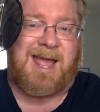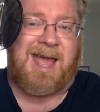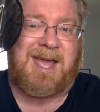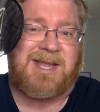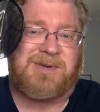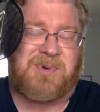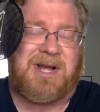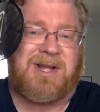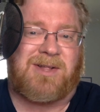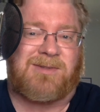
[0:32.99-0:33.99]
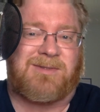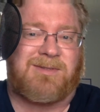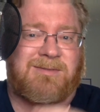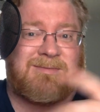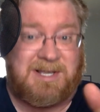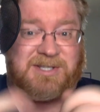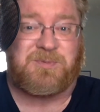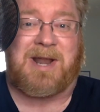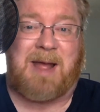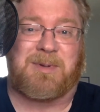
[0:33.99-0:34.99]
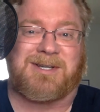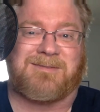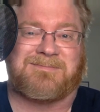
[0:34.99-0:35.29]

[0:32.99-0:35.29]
And, well, this is what happened.